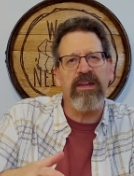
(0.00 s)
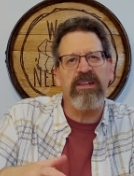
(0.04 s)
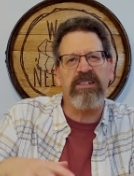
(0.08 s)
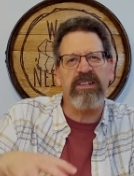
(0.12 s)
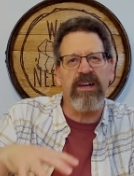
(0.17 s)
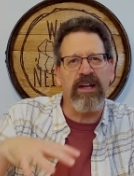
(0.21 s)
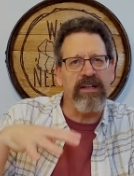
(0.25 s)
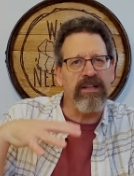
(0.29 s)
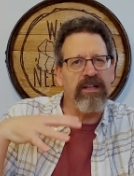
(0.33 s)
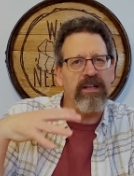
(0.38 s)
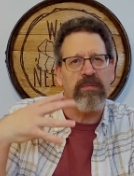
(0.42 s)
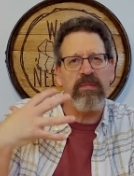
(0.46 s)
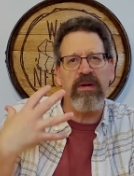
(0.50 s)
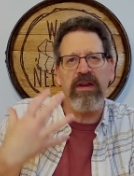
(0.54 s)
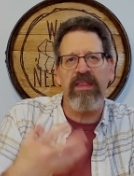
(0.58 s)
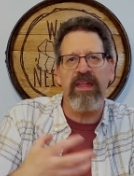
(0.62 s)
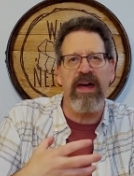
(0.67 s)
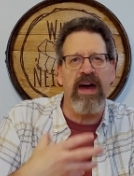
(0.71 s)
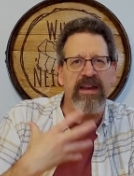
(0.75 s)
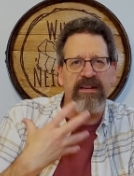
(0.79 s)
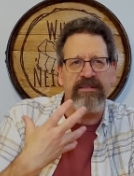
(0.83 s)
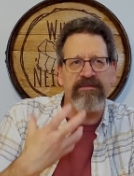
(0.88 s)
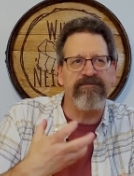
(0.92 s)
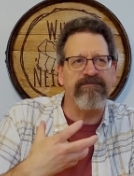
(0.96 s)
It's got a little bit of
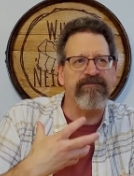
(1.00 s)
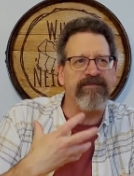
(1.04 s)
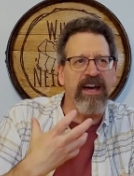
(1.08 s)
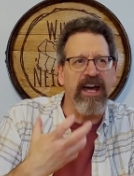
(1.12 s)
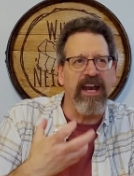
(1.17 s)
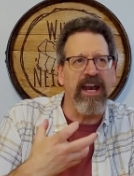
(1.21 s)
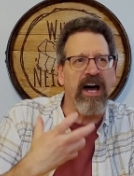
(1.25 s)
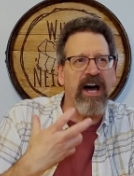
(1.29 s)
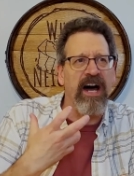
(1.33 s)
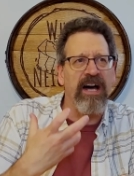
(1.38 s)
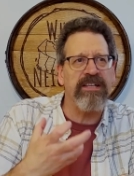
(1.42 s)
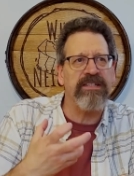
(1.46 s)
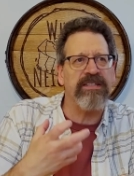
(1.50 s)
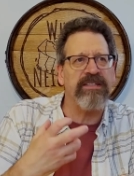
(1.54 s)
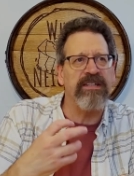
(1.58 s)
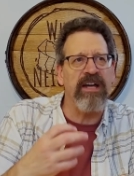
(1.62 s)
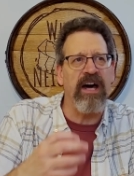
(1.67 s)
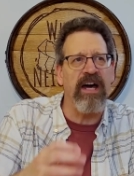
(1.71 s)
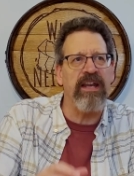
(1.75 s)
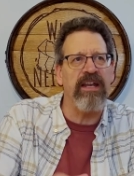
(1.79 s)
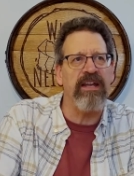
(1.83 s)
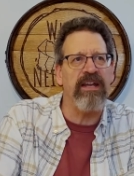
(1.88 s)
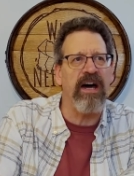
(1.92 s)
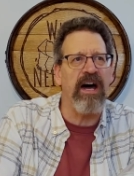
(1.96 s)
that that husk,
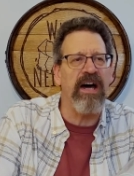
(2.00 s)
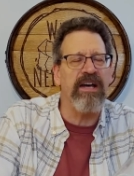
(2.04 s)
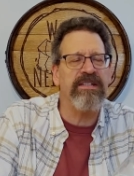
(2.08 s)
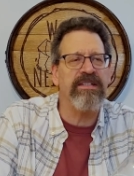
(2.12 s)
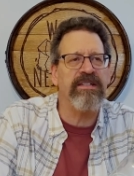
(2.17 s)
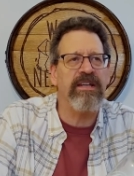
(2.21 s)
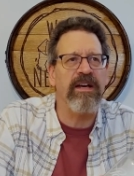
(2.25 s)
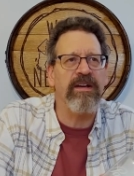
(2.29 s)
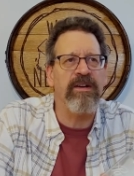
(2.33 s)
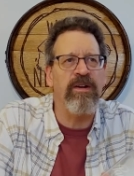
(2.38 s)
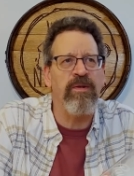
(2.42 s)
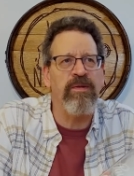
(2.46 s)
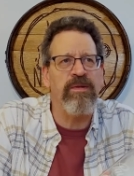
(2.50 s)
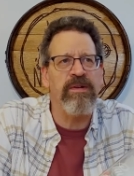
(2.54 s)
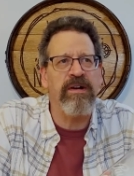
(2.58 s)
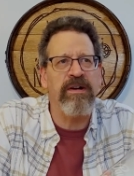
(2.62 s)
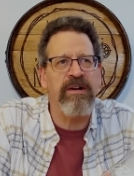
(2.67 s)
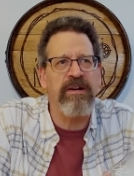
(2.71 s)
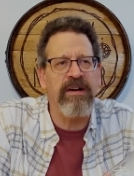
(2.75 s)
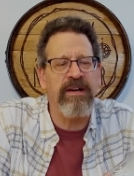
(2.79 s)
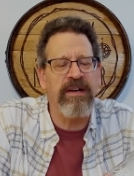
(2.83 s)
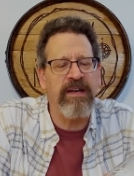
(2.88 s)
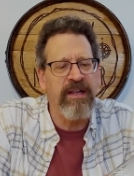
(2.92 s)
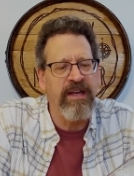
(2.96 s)
not husk going
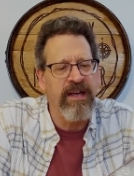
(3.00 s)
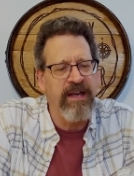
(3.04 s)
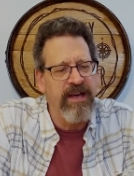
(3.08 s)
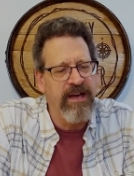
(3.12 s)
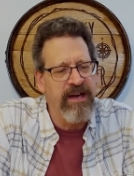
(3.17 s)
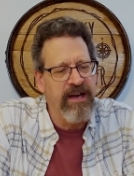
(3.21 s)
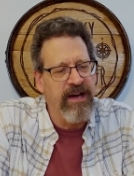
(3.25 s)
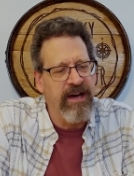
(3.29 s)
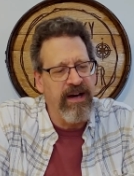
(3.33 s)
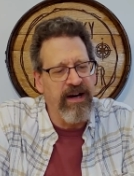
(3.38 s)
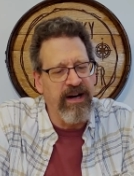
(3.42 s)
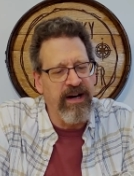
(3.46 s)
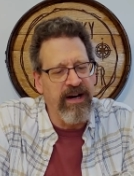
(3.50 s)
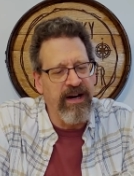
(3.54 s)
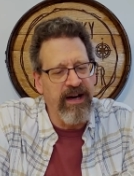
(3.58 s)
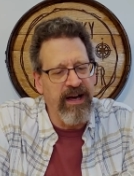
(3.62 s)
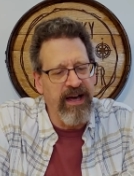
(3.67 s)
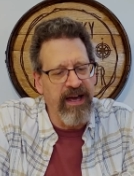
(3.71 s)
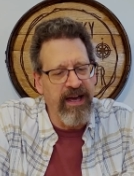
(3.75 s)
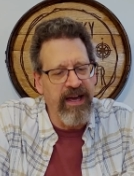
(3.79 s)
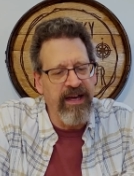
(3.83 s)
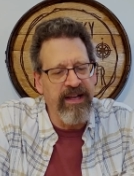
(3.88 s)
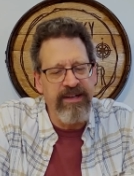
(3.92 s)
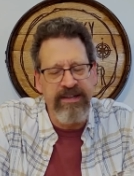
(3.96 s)
on. Uh,
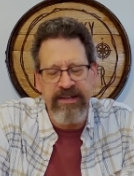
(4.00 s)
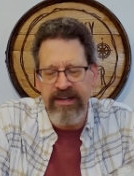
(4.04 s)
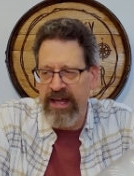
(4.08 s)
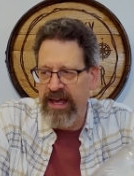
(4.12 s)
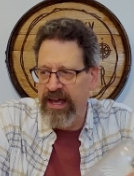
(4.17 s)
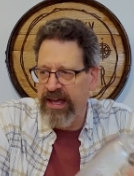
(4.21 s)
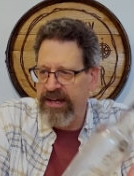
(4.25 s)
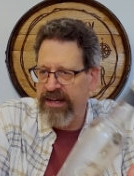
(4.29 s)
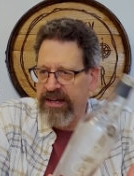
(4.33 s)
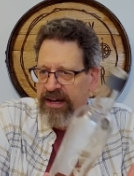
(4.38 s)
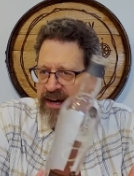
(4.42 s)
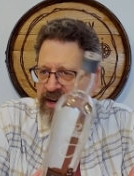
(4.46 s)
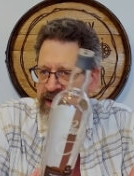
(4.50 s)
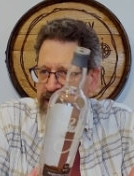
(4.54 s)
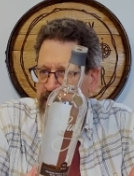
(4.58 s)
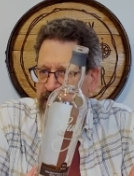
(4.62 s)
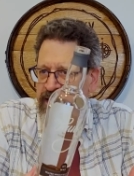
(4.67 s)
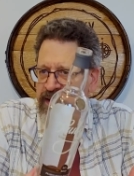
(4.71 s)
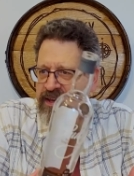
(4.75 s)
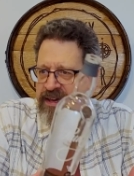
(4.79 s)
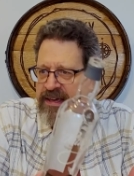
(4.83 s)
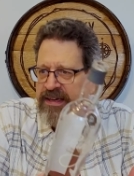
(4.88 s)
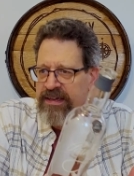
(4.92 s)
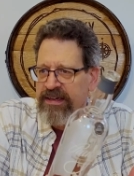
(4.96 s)
and and
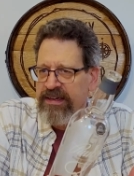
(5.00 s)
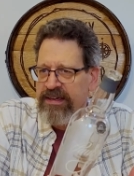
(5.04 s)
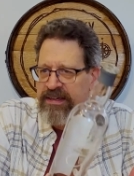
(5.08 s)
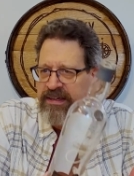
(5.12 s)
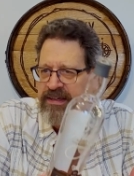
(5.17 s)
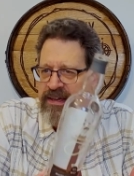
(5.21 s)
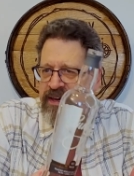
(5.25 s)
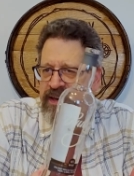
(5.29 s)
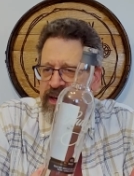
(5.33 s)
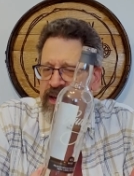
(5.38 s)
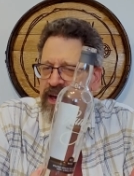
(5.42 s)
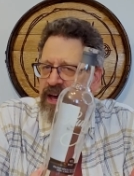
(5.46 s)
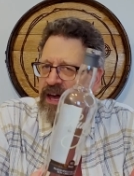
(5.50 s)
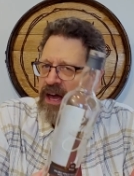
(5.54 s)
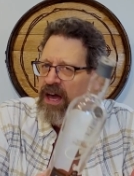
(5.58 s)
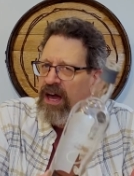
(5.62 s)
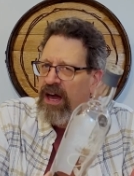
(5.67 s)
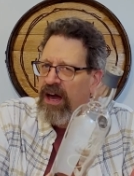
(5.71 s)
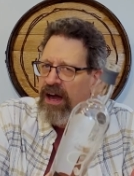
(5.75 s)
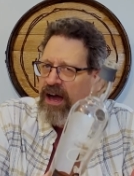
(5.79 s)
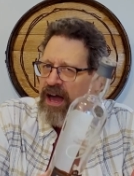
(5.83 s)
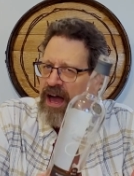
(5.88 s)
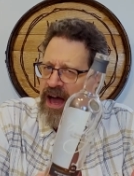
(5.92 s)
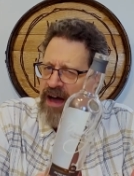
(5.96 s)
I
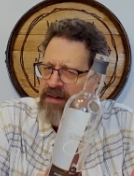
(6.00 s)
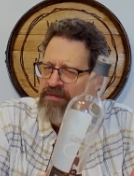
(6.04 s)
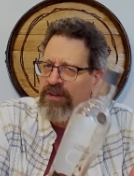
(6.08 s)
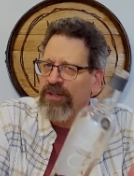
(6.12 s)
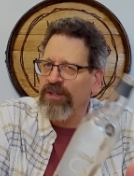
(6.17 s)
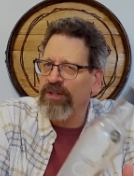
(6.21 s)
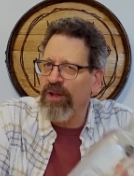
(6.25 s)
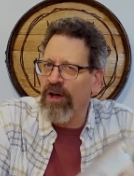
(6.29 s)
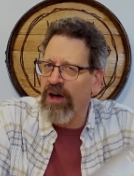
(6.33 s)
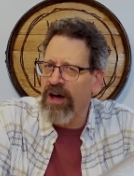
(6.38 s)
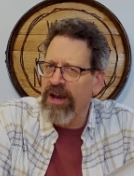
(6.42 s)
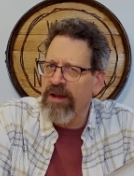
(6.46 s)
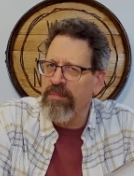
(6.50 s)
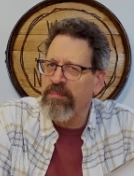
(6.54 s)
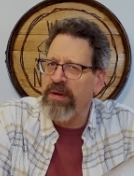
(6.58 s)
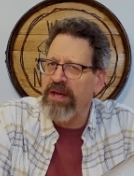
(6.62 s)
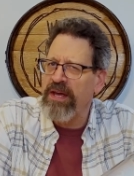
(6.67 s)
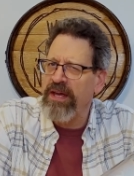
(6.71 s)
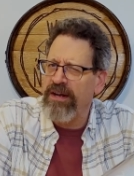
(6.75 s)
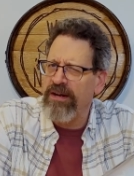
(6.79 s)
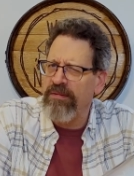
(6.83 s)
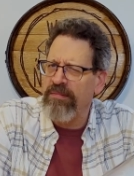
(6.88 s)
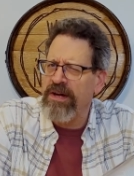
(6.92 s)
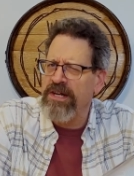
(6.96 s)
have a lot of
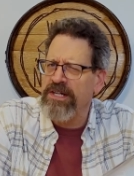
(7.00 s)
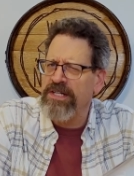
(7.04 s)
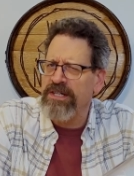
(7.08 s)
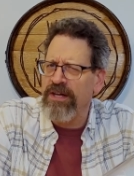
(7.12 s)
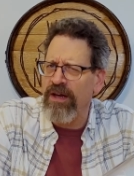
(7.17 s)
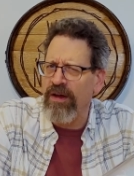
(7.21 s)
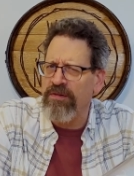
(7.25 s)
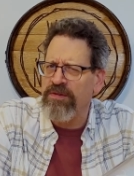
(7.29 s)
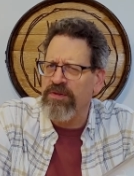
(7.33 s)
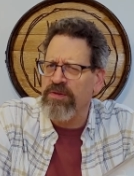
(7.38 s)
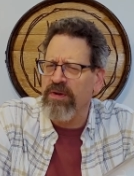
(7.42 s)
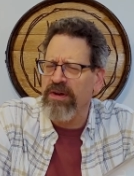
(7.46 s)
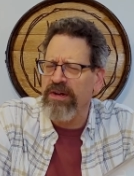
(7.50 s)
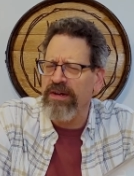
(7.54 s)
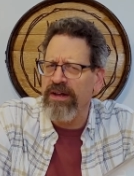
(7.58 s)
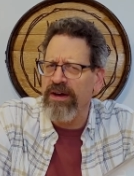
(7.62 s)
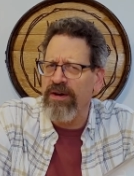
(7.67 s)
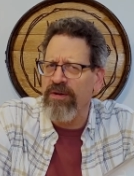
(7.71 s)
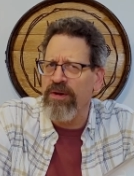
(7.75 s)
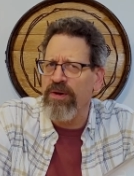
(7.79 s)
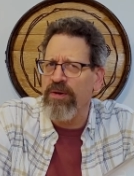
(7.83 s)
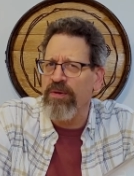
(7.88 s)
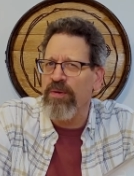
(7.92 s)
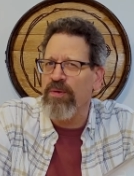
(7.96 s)
peat on my shelves right
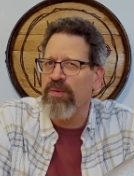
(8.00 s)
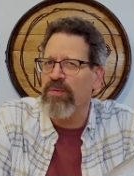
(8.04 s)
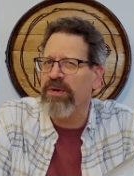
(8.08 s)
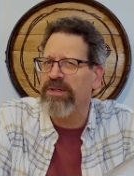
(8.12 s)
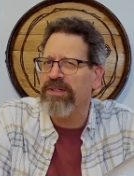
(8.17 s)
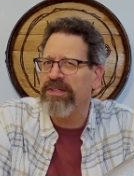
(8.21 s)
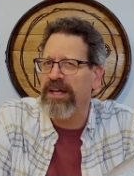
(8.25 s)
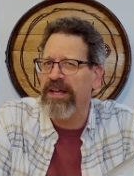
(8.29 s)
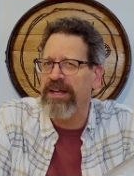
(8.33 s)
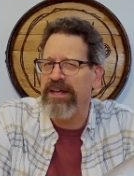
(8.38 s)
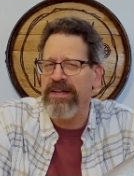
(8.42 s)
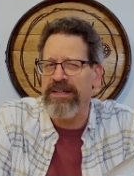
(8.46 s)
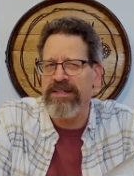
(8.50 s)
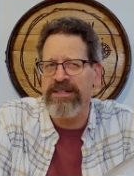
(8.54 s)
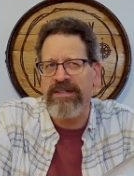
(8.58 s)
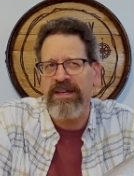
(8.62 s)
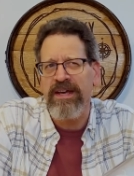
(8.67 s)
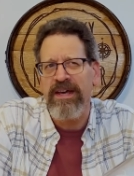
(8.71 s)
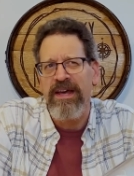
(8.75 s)
now. I don't know what that is.